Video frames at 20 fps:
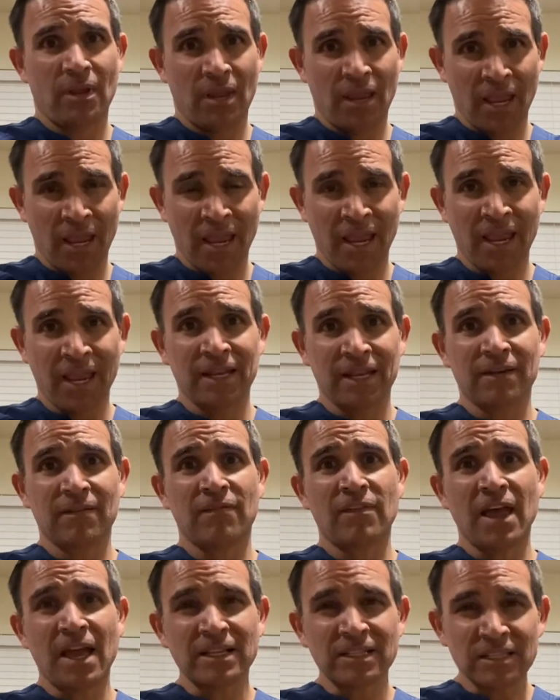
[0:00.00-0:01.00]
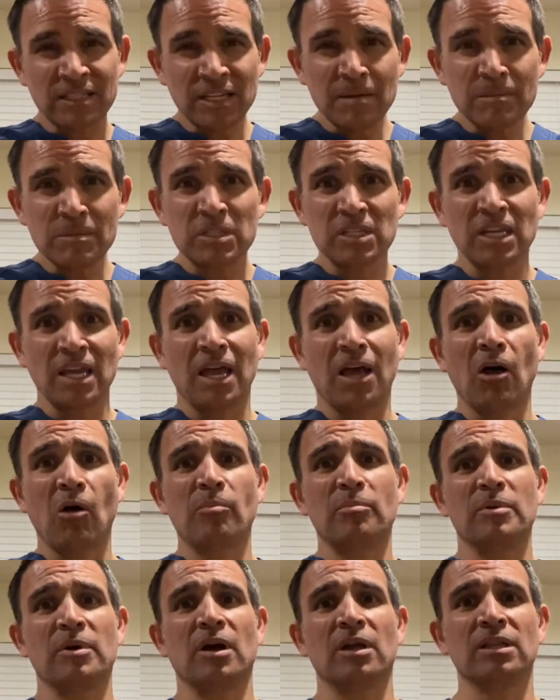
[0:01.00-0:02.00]
And that seems to
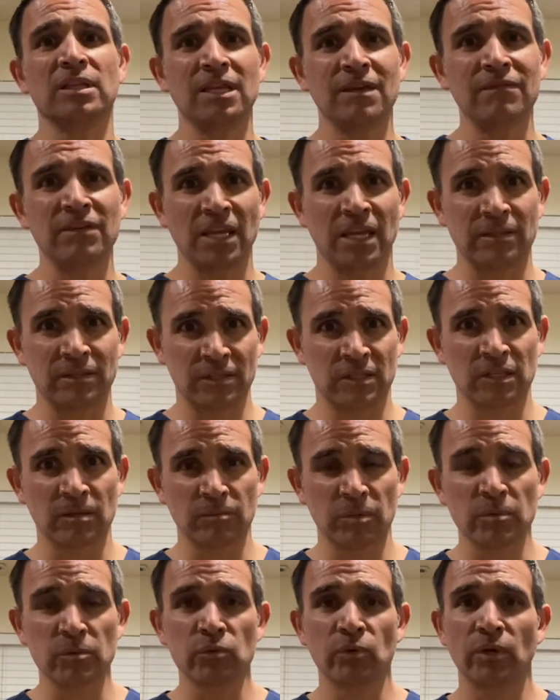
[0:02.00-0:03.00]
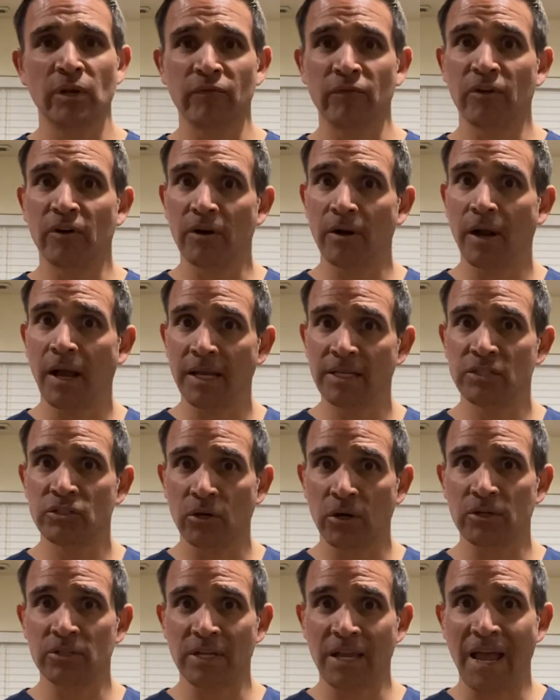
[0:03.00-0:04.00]
help alleviate the symptoms whenever I
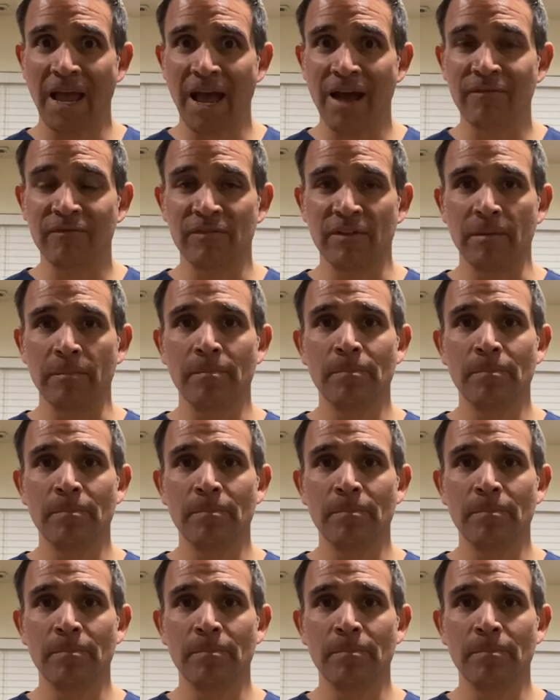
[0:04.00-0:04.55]
start to have them.